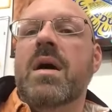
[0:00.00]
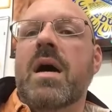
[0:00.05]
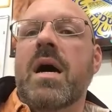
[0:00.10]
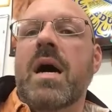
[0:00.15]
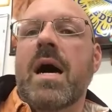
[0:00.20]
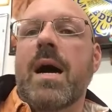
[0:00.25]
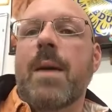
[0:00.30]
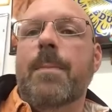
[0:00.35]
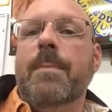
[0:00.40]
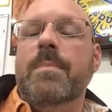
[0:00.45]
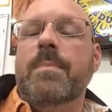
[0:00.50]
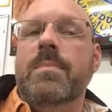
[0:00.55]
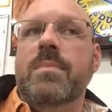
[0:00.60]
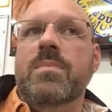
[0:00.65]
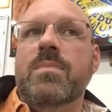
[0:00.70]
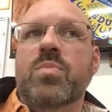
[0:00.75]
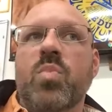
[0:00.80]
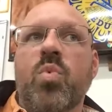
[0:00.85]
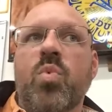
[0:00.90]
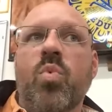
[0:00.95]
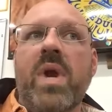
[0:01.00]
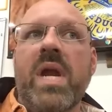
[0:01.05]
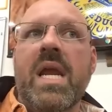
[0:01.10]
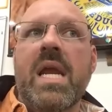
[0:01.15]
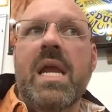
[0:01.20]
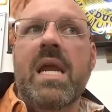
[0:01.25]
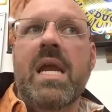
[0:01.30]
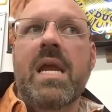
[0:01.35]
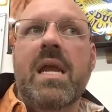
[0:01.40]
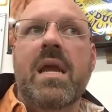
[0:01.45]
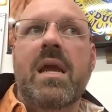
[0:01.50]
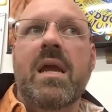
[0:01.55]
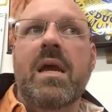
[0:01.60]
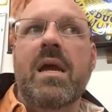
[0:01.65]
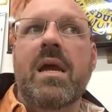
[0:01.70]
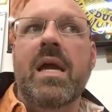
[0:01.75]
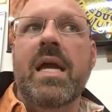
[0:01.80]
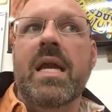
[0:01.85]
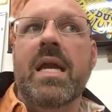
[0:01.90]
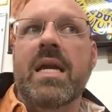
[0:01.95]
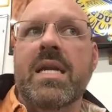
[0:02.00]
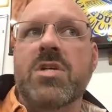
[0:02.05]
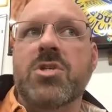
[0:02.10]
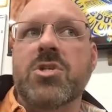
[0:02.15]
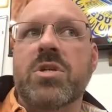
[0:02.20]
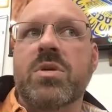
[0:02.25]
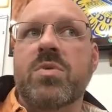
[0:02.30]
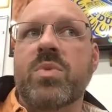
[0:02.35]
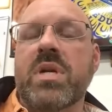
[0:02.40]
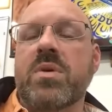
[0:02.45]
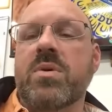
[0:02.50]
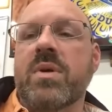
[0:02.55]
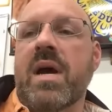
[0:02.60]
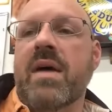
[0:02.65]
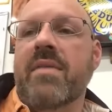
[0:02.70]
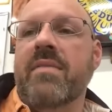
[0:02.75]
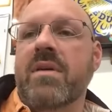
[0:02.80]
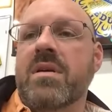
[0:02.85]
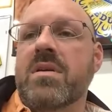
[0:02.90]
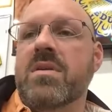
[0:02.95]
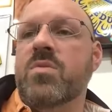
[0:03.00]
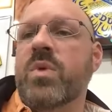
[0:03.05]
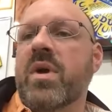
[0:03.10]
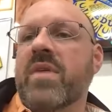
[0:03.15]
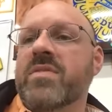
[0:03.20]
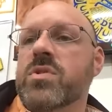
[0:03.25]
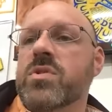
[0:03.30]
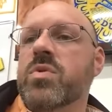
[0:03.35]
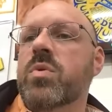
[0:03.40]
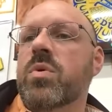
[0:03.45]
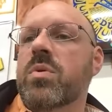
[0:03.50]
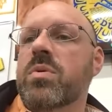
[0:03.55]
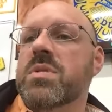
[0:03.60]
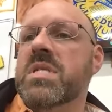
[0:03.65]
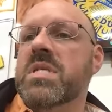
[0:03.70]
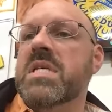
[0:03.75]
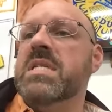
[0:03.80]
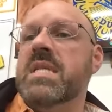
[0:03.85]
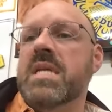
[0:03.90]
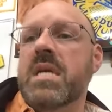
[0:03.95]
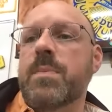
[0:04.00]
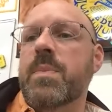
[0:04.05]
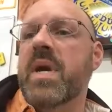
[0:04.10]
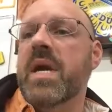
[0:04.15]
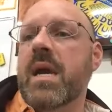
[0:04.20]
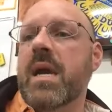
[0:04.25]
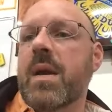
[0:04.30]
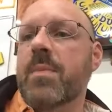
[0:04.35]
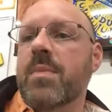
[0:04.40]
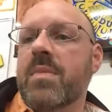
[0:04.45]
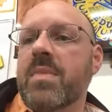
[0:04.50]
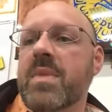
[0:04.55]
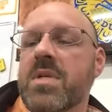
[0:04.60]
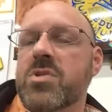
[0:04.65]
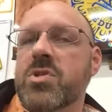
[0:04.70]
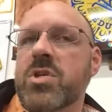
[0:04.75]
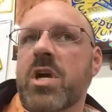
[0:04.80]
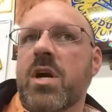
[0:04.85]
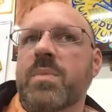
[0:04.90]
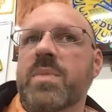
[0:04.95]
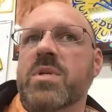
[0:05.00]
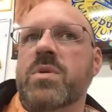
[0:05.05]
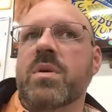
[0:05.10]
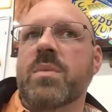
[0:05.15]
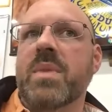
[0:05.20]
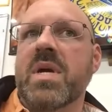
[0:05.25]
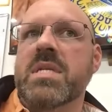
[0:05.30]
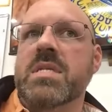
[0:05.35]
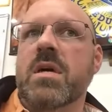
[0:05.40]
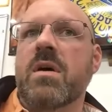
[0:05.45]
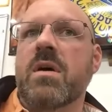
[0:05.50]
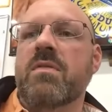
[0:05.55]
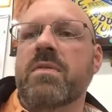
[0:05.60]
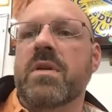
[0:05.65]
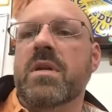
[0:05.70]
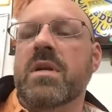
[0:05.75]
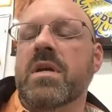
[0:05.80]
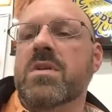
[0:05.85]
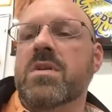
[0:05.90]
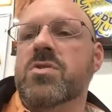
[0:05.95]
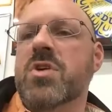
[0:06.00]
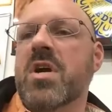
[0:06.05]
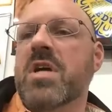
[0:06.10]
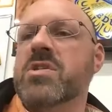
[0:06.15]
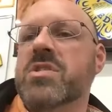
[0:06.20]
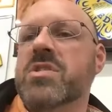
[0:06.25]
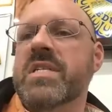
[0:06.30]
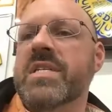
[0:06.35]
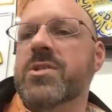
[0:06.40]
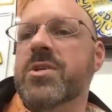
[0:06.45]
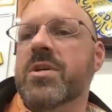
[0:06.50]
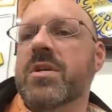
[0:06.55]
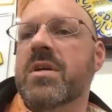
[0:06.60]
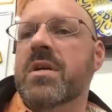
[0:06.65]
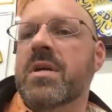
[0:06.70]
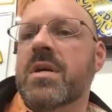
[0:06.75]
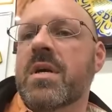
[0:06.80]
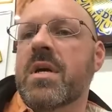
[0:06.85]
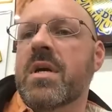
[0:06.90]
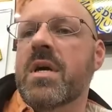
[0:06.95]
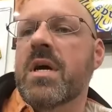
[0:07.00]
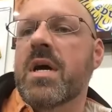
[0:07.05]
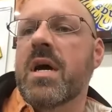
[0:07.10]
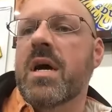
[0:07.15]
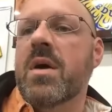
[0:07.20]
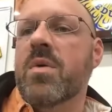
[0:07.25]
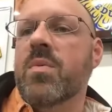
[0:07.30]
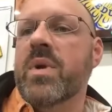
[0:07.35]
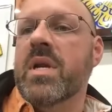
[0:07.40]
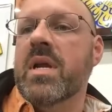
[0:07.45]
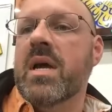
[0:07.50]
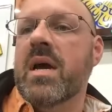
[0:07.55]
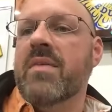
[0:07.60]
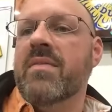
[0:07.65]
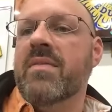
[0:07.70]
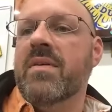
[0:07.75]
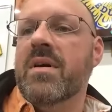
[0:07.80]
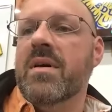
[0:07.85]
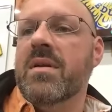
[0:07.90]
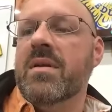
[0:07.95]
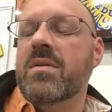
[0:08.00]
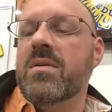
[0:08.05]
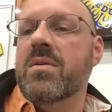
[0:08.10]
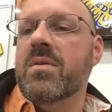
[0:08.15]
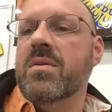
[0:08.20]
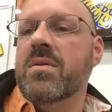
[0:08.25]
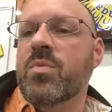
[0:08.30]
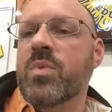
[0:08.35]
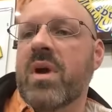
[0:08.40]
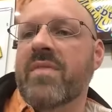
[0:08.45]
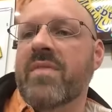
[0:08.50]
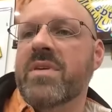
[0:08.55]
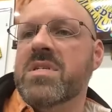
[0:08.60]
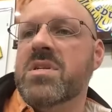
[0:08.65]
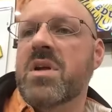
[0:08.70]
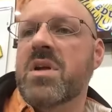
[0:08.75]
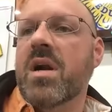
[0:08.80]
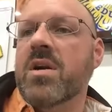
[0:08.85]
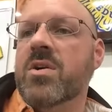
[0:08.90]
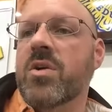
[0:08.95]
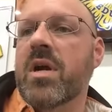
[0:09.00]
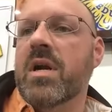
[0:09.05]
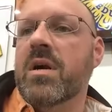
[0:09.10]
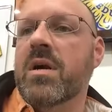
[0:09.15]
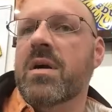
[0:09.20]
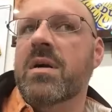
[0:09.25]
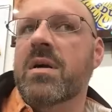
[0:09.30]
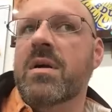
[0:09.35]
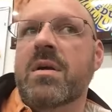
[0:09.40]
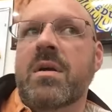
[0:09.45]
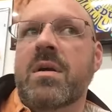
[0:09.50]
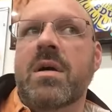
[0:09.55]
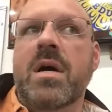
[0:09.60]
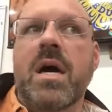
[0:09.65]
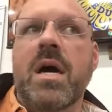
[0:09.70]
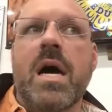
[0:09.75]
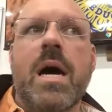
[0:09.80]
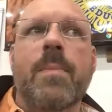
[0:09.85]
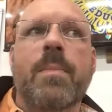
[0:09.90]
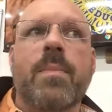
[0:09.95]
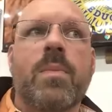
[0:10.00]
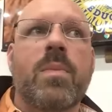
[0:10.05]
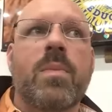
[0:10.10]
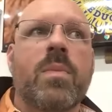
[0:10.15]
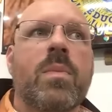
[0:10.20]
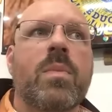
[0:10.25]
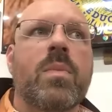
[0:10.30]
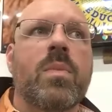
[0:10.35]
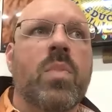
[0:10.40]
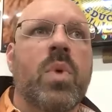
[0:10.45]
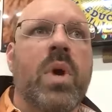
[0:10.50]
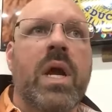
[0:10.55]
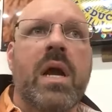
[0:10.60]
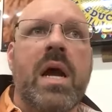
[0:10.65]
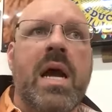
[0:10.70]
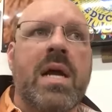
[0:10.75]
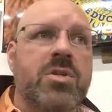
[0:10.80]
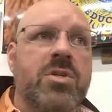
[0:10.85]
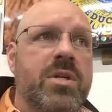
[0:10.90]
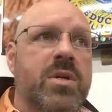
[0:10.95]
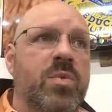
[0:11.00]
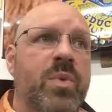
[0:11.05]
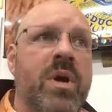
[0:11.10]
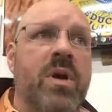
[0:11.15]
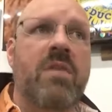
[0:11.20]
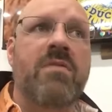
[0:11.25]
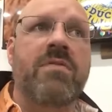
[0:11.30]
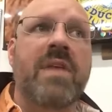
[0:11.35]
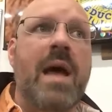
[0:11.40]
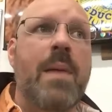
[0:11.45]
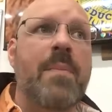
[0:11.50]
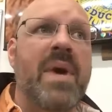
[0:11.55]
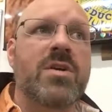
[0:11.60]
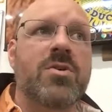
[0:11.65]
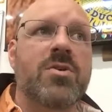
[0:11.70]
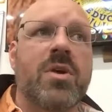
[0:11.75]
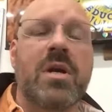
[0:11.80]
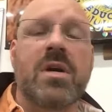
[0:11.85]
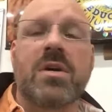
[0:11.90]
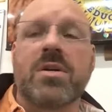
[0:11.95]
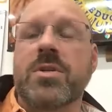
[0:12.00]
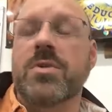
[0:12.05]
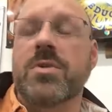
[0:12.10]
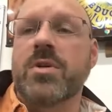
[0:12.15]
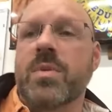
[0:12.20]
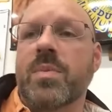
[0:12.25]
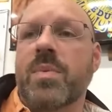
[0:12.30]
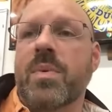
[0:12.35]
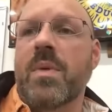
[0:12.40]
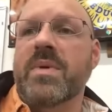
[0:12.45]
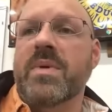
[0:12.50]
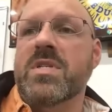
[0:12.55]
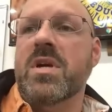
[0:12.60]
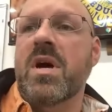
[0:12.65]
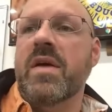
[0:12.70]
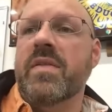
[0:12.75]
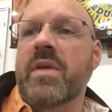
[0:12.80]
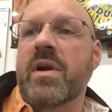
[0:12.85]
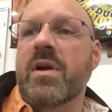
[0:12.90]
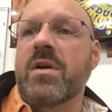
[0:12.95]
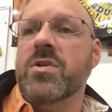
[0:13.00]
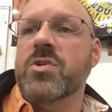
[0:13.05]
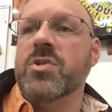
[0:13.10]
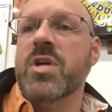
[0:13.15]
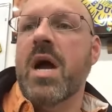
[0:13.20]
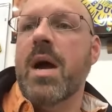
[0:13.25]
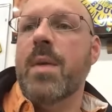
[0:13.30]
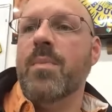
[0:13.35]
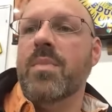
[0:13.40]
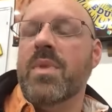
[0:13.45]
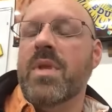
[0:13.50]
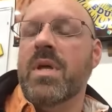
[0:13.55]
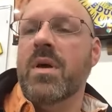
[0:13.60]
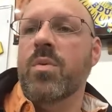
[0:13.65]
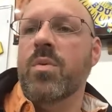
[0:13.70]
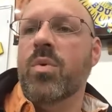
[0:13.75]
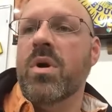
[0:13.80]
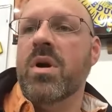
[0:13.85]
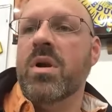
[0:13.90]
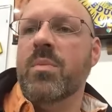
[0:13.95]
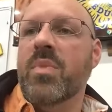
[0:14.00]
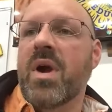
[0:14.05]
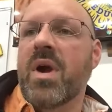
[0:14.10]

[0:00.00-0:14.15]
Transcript: In addition, we have a school CTE pickup that's shared between myself and the construction teacher. We have a stock trailer. We have a flatbed trailer too. You probably saw it there in the shop. We're in the